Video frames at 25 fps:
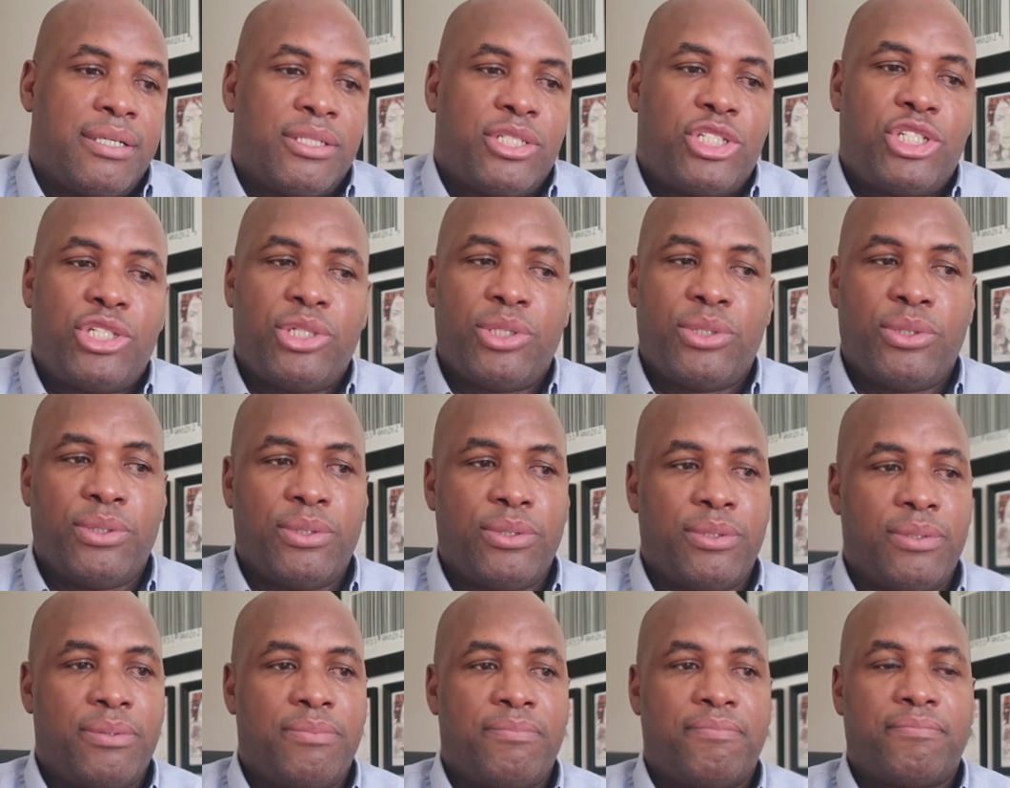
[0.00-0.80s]

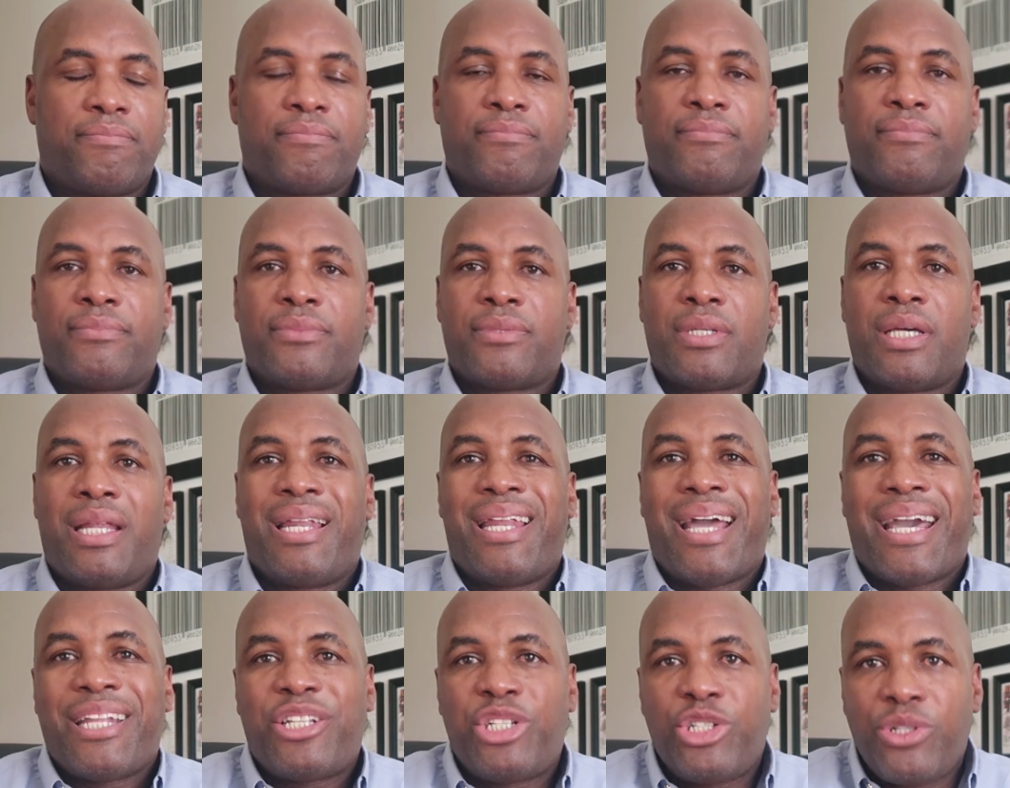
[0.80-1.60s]
to
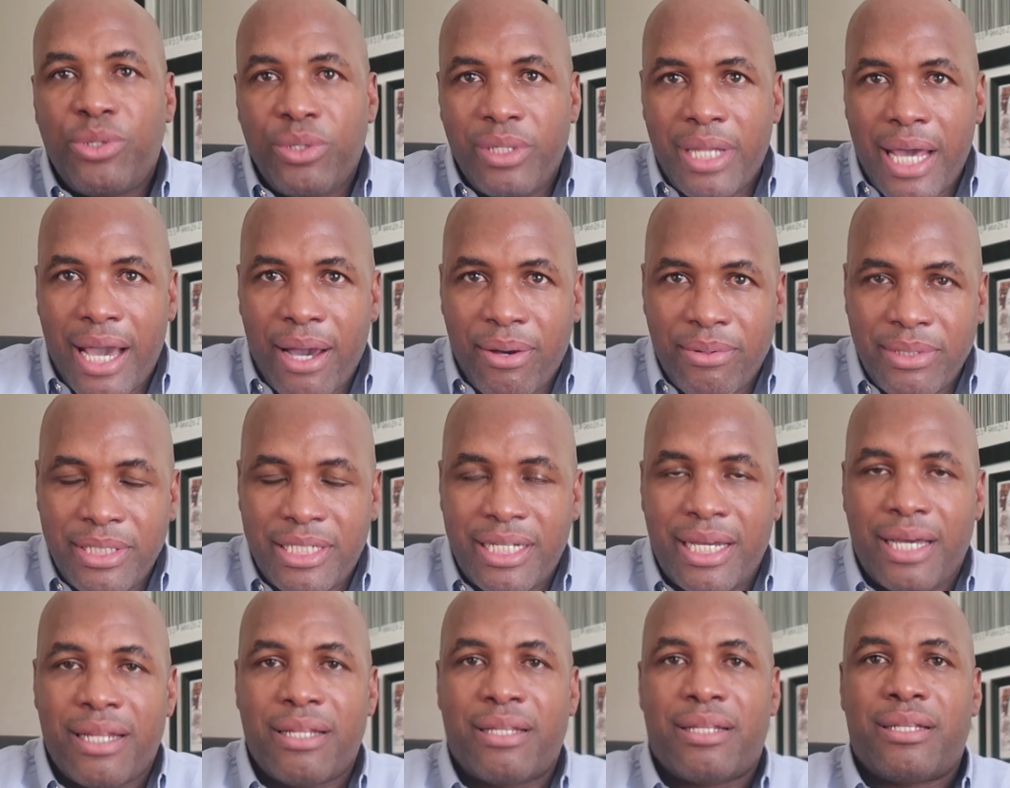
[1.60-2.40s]
let you down
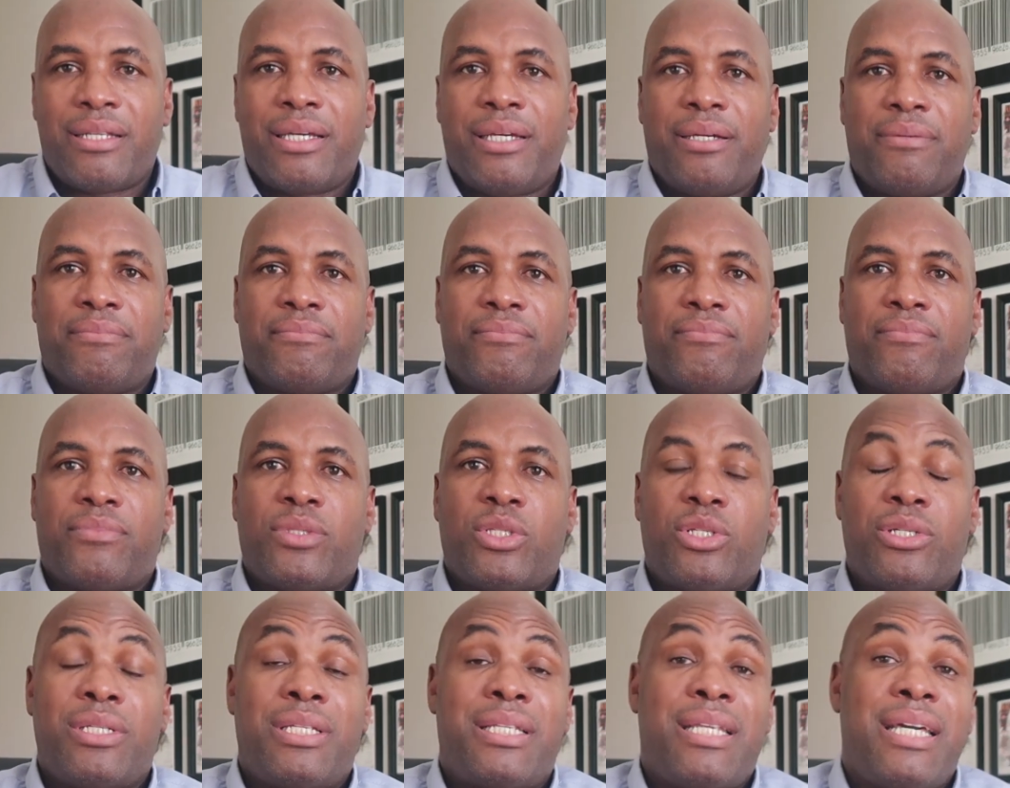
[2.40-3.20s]
gently,
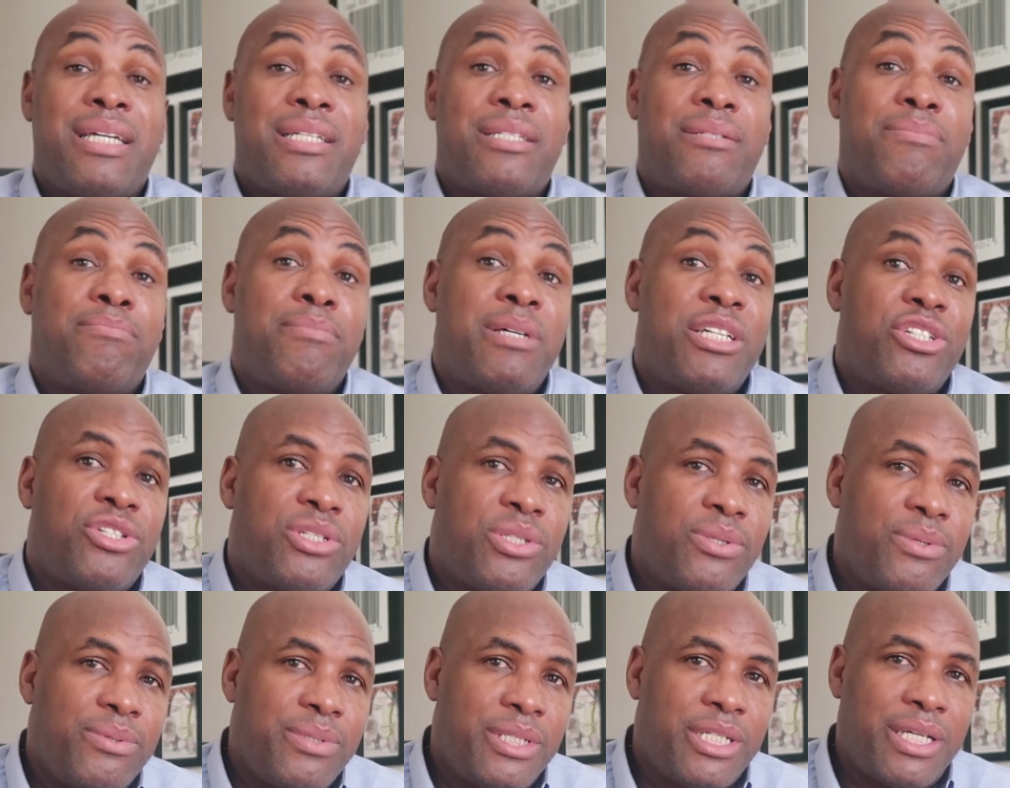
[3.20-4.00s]
to
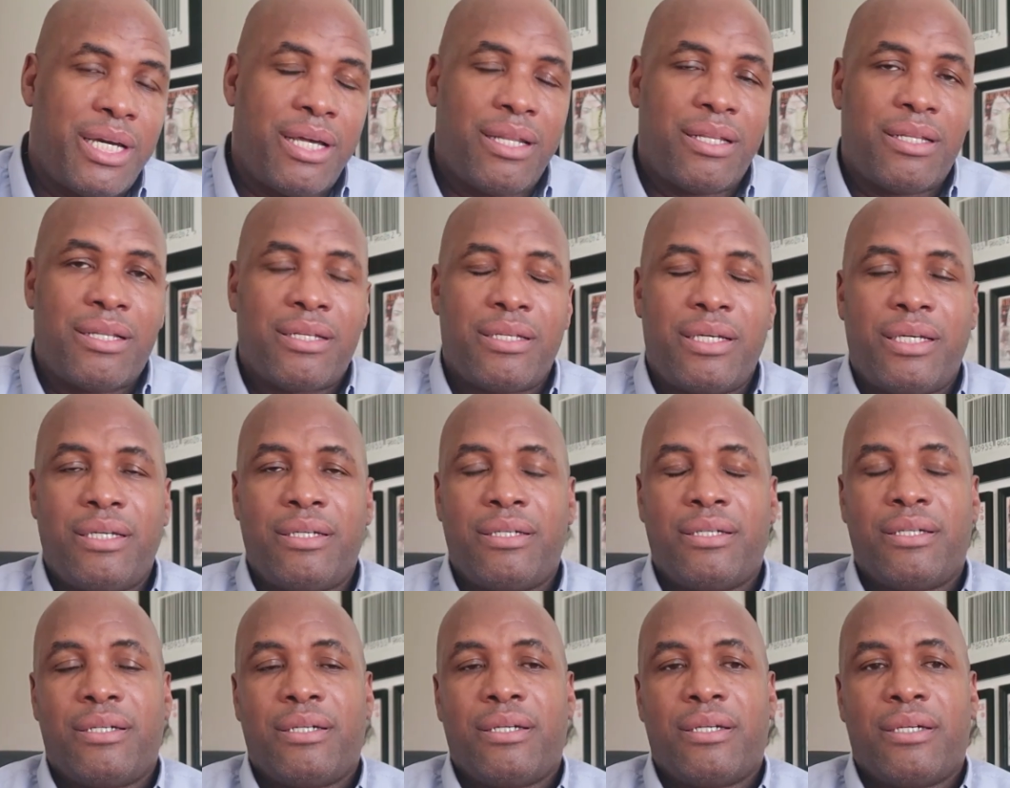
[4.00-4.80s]
dismiss you
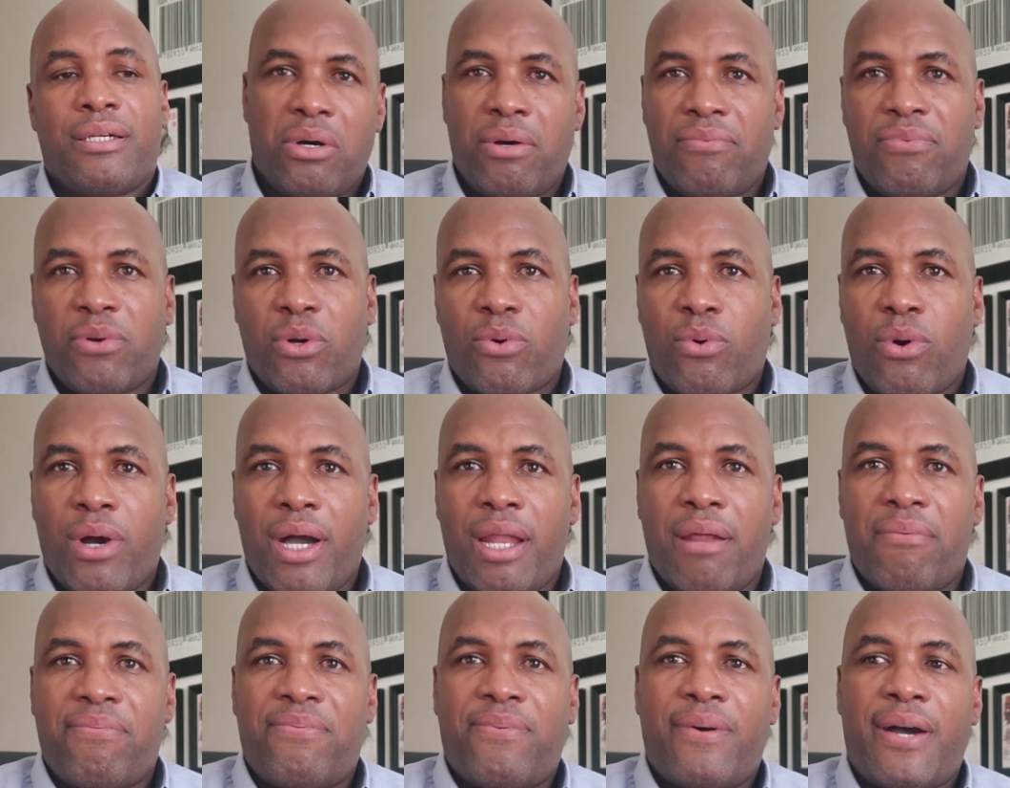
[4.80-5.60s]
gently.
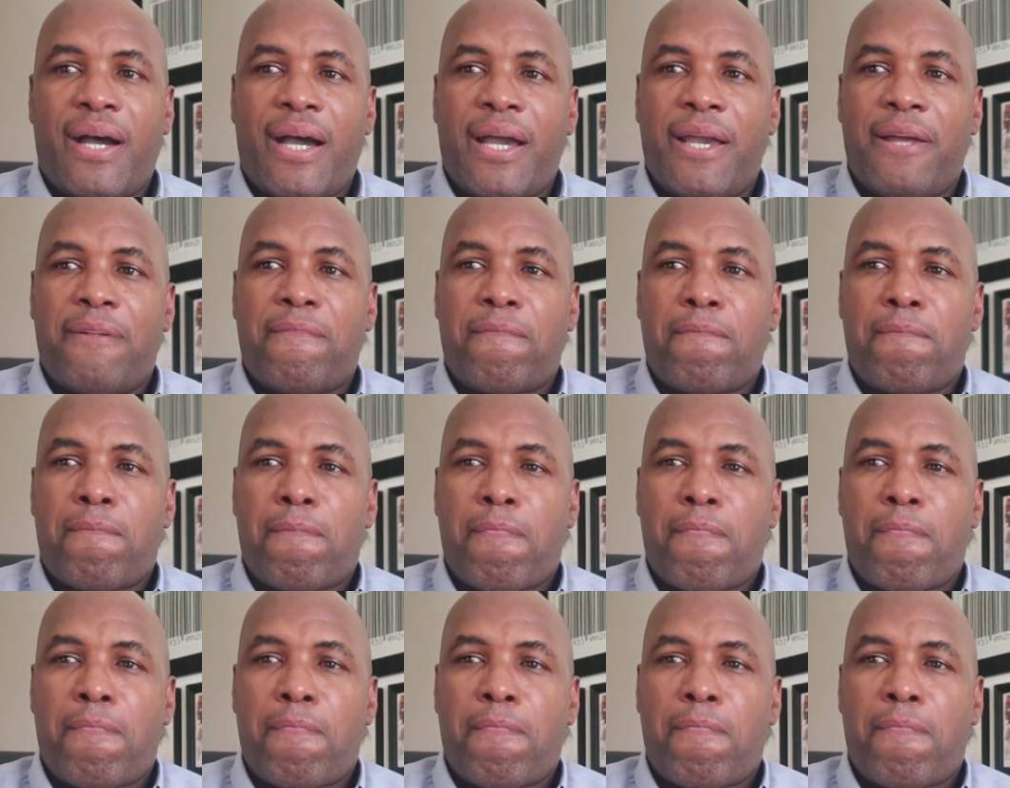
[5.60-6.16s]
Overqualified,